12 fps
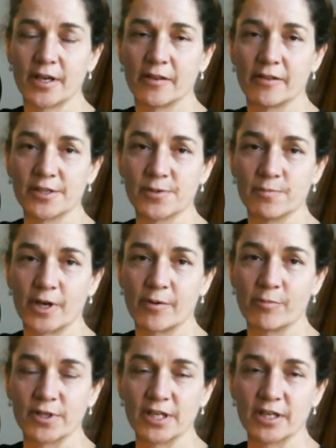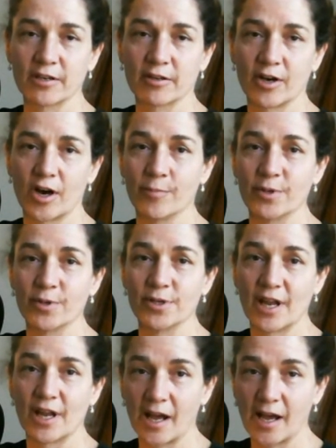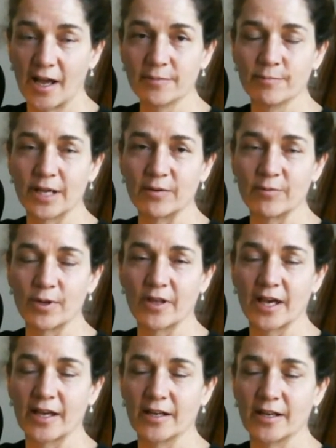This particular harp is not made with that.